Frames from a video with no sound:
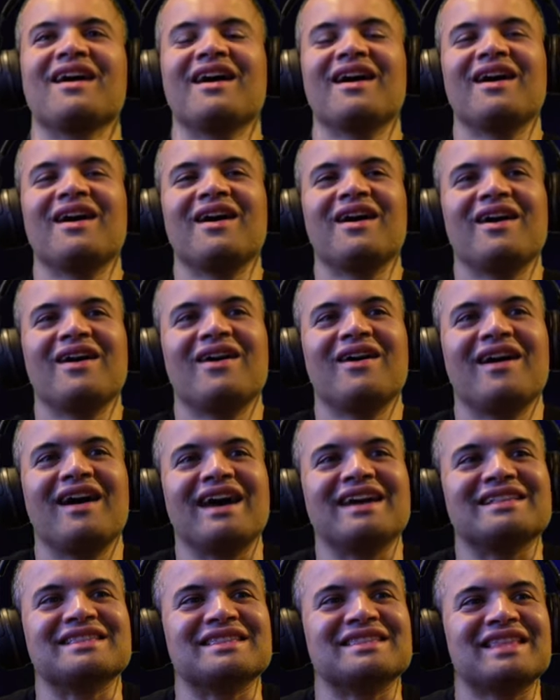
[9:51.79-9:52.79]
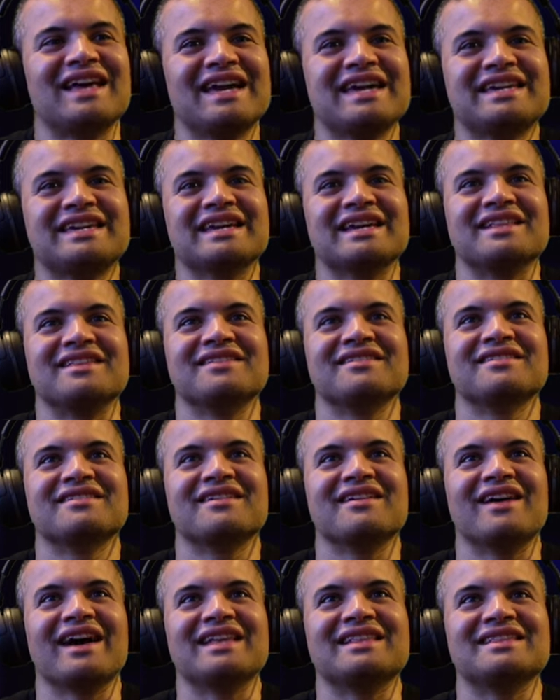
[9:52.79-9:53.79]
I like it.
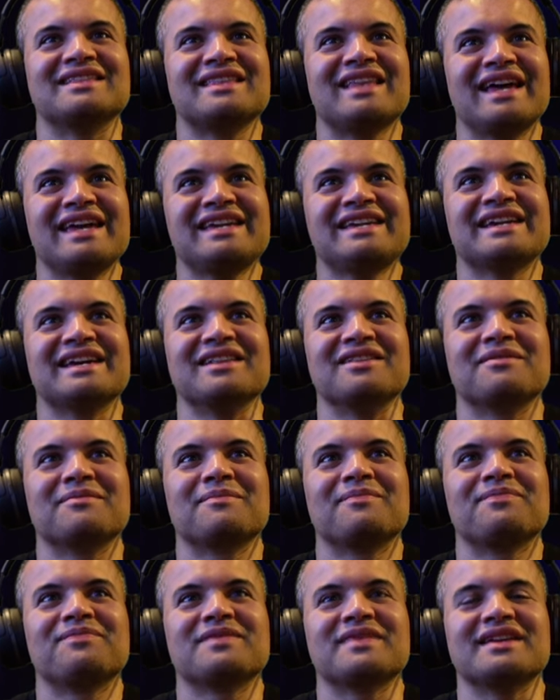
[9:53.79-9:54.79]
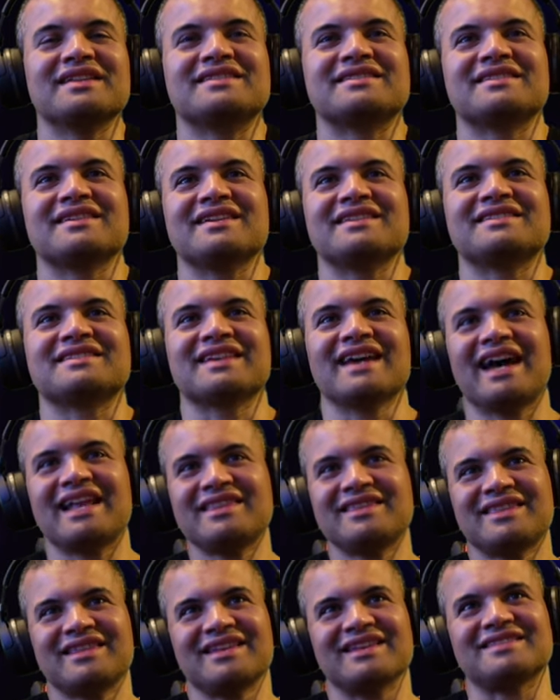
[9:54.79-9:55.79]
I like it. It's it's got
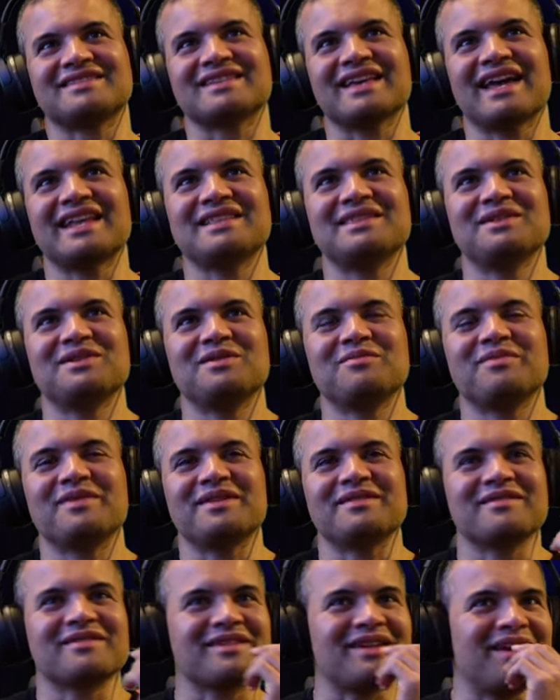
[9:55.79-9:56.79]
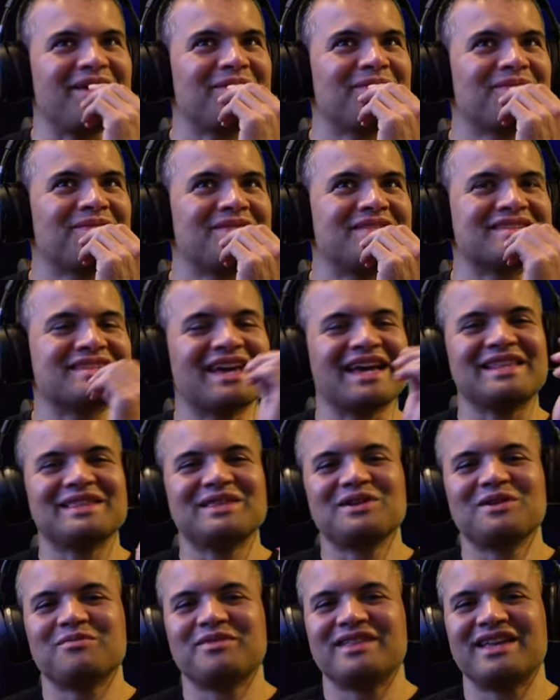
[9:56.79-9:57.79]
it's got a little bit okay. It's got a
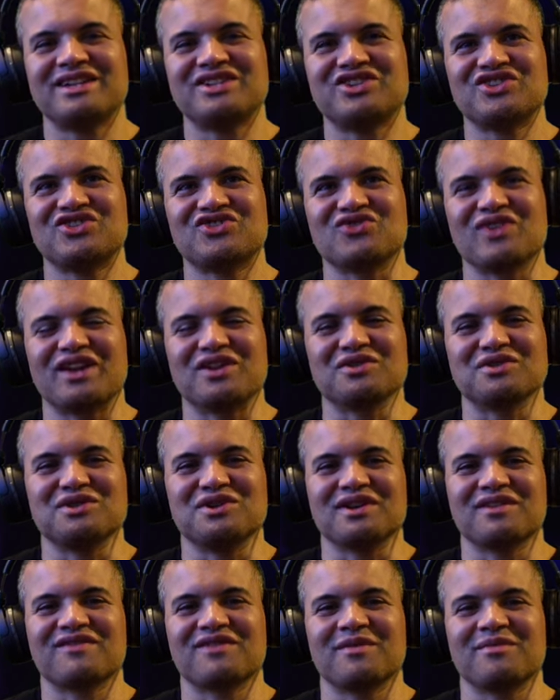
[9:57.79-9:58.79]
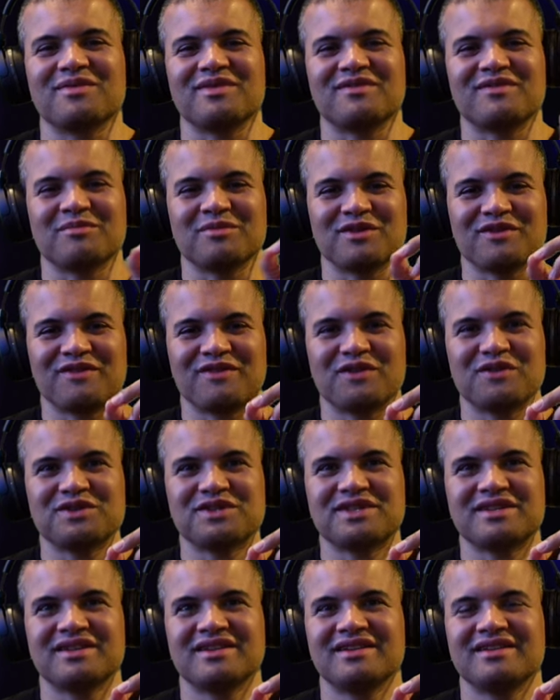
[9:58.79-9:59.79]
little bit of that shredder look from from the
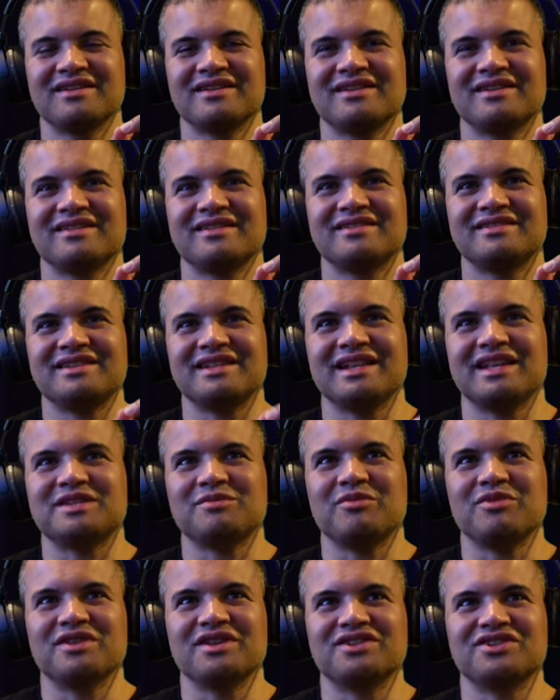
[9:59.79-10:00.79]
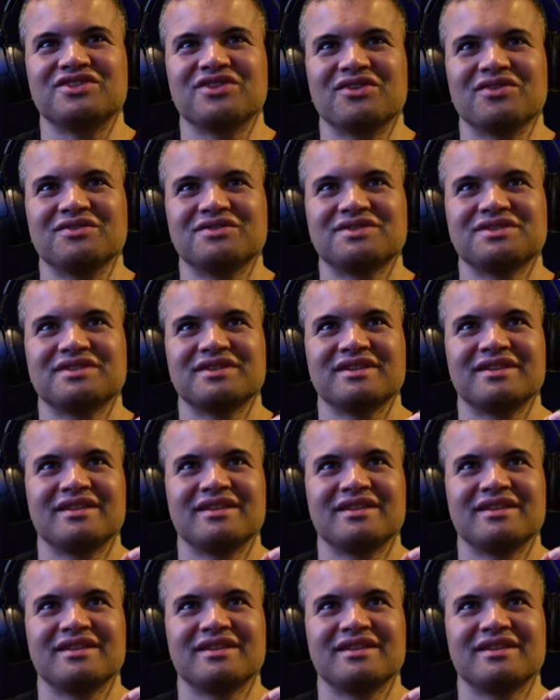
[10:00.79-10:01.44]
first Teenage Mutant Ninja Turtles.